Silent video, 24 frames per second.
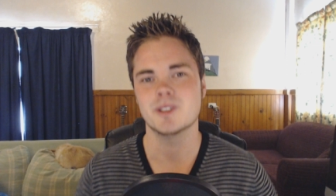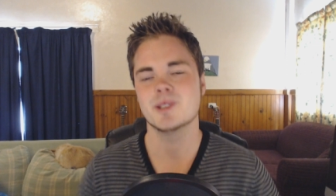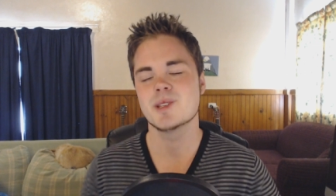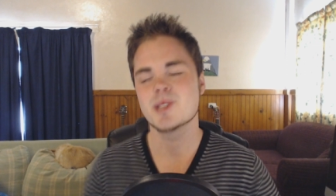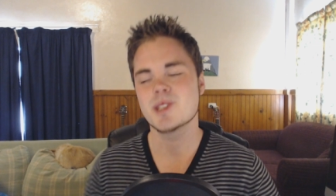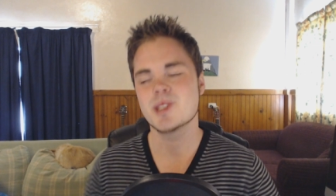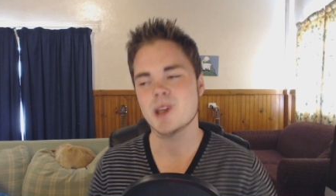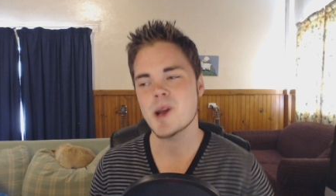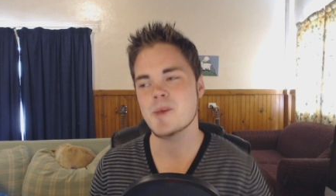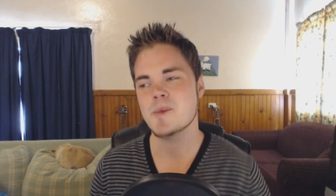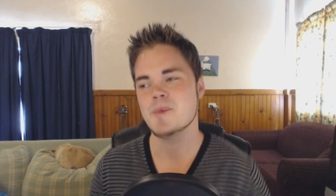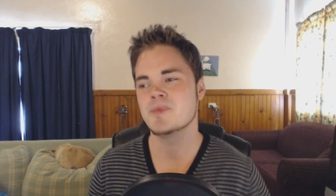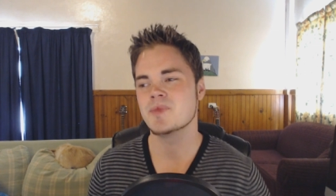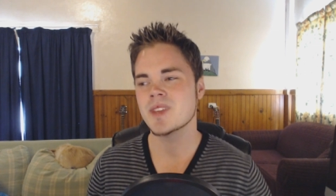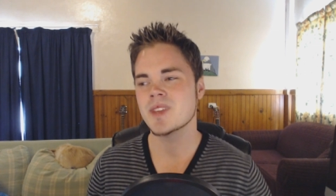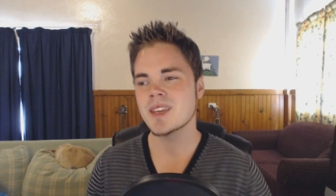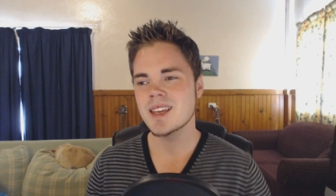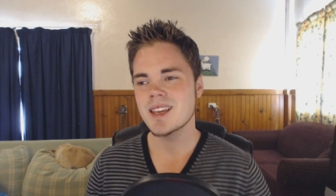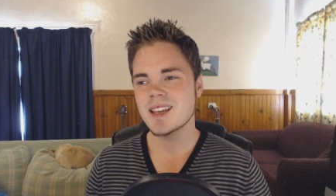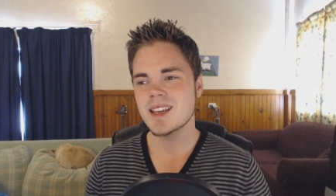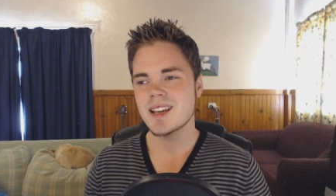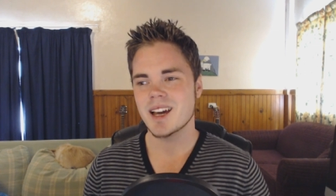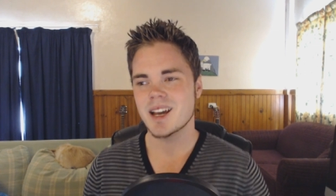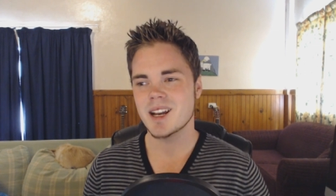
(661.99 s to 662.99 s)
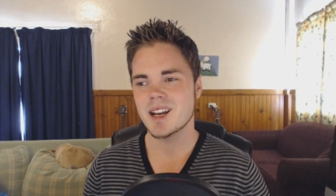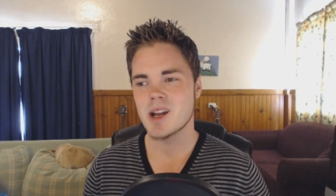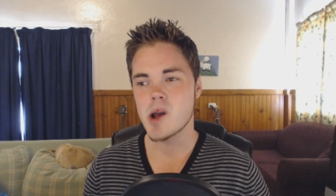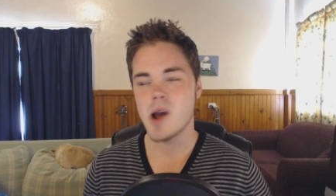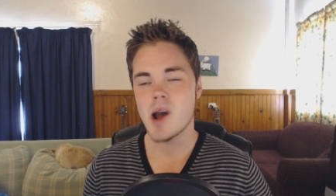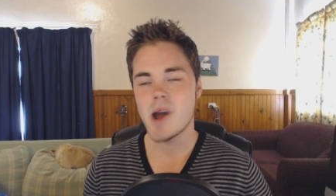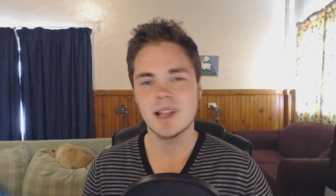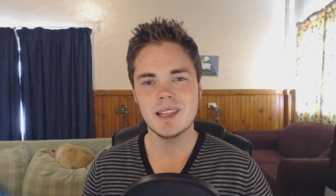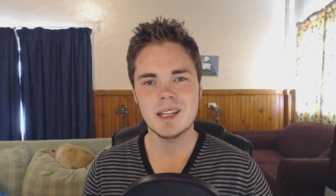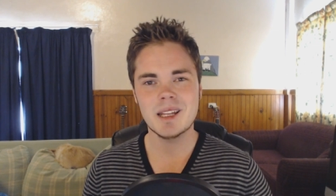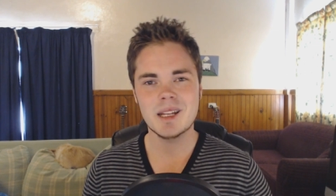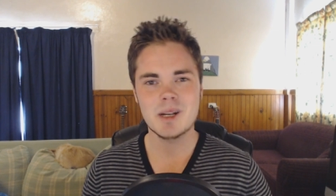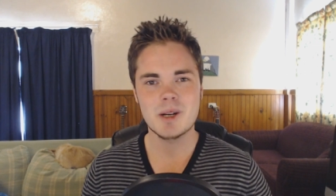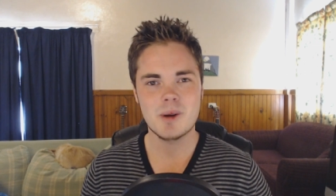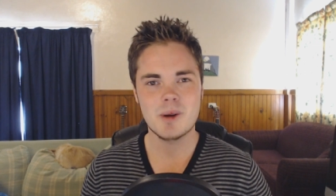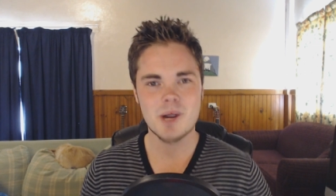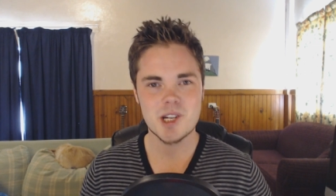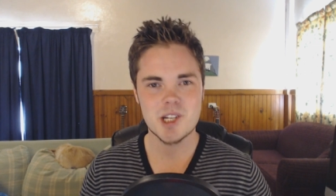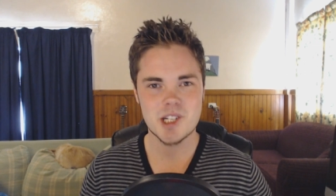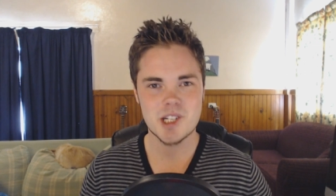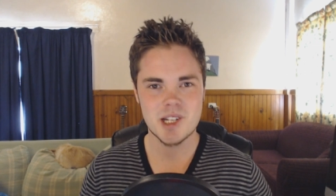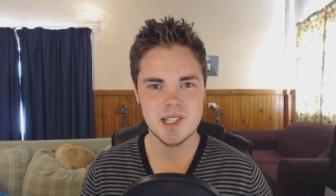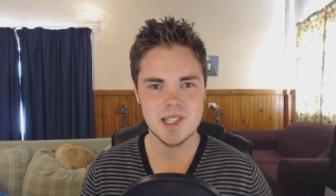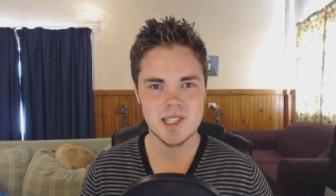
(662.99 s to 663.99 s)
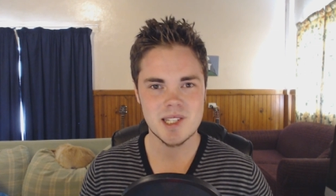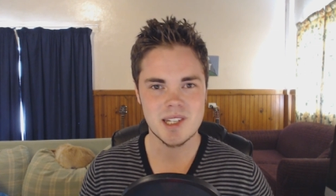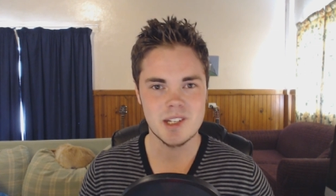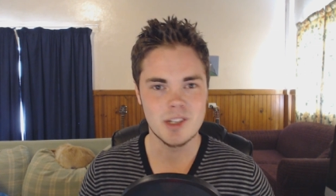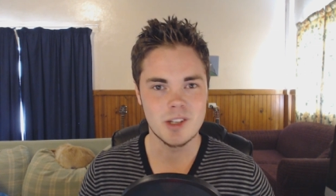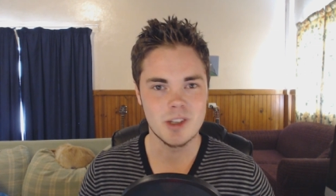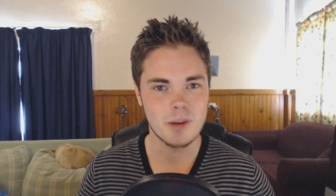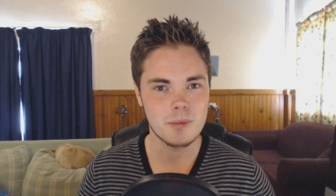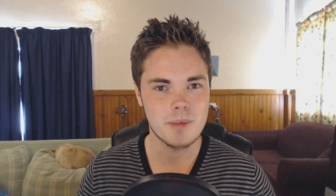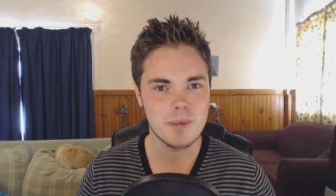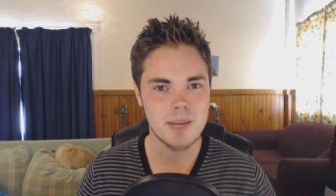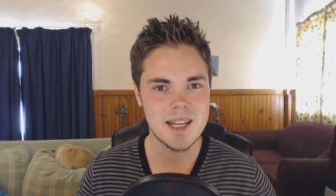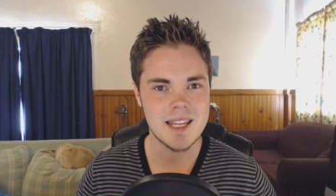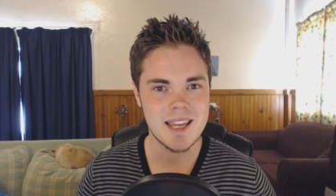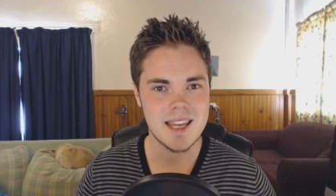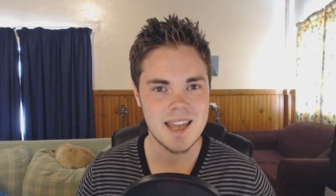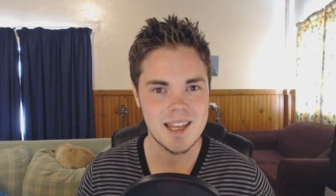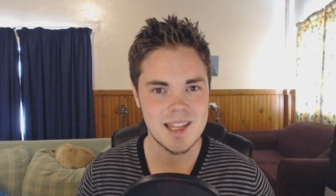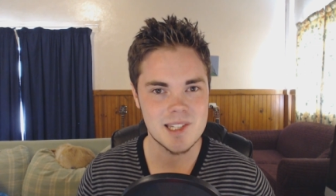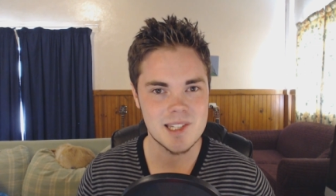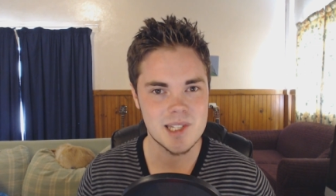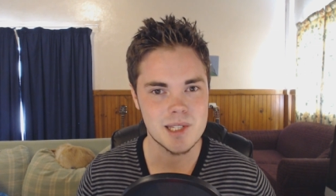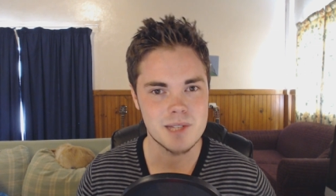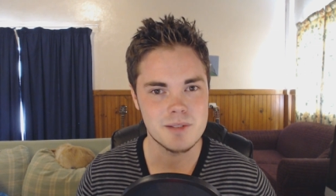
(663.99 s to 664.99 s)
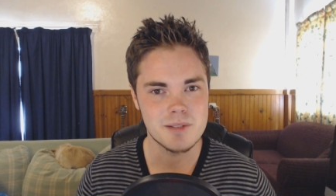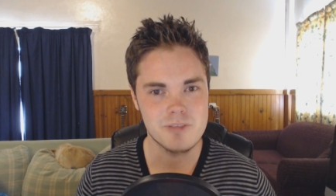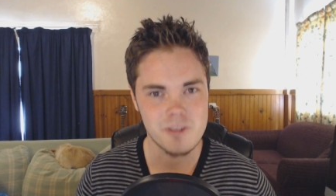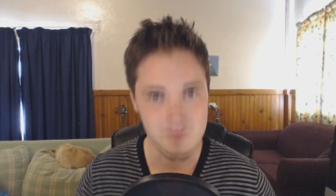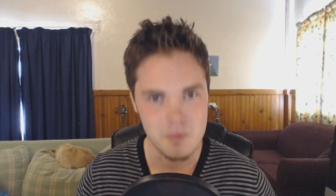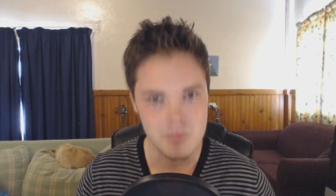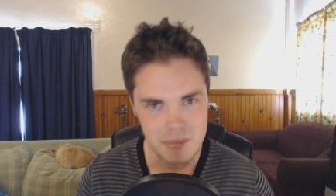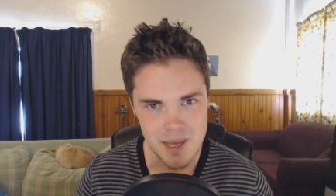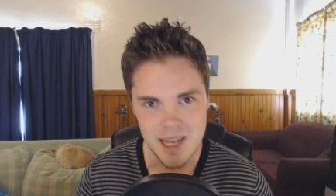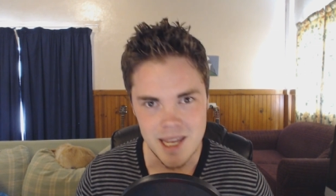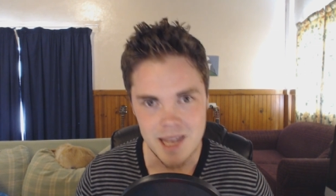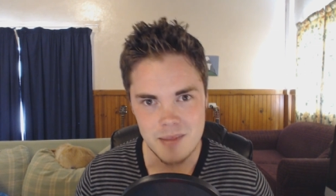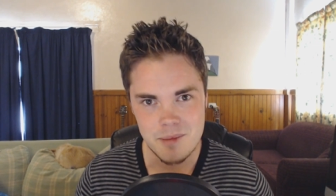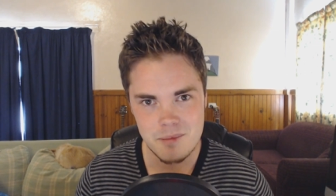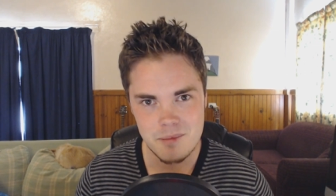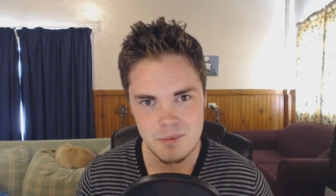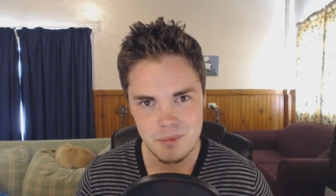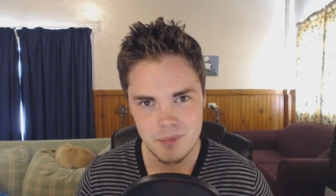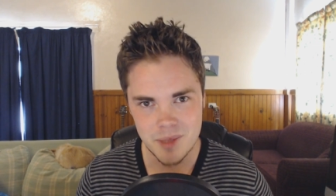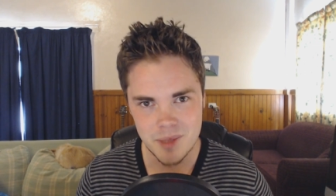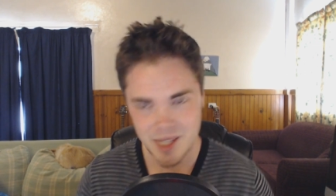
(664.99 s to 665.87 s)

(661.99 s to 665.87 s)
of it. So I don't know. A lot of questions and not many answers from me,